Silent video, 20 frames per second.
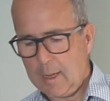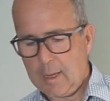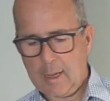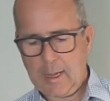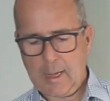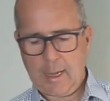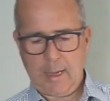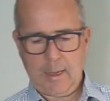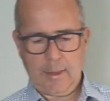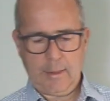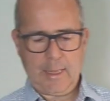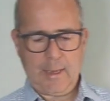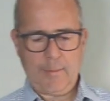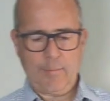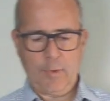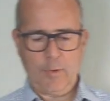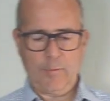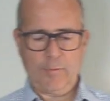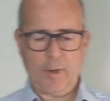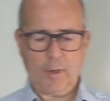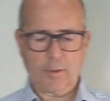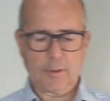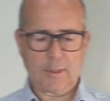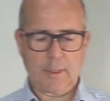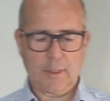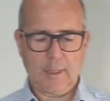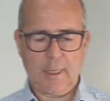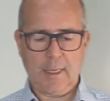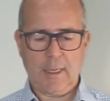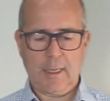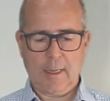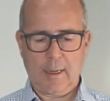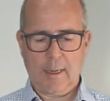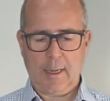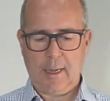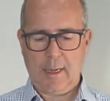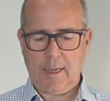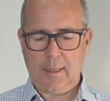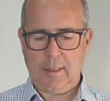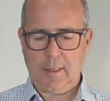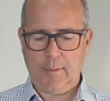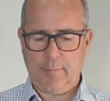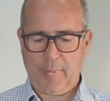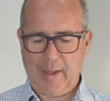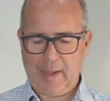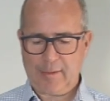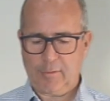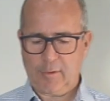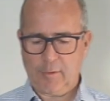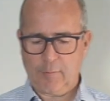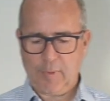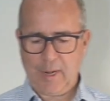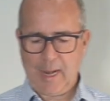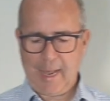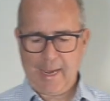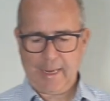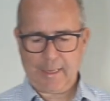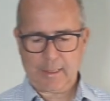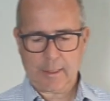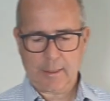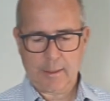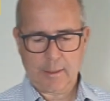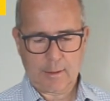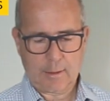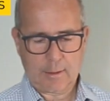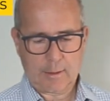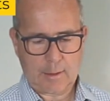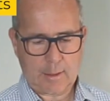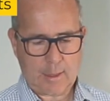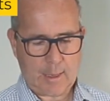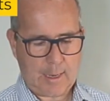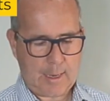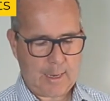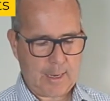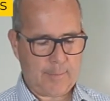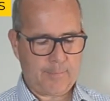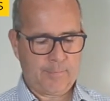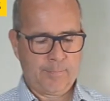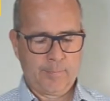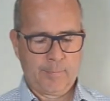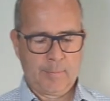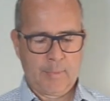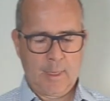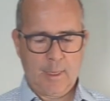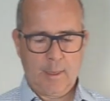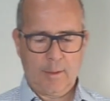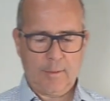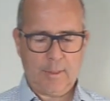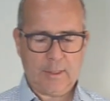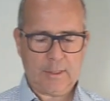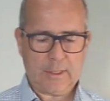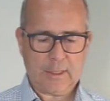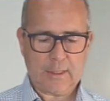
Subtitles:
Then moving on to the Panther Black. This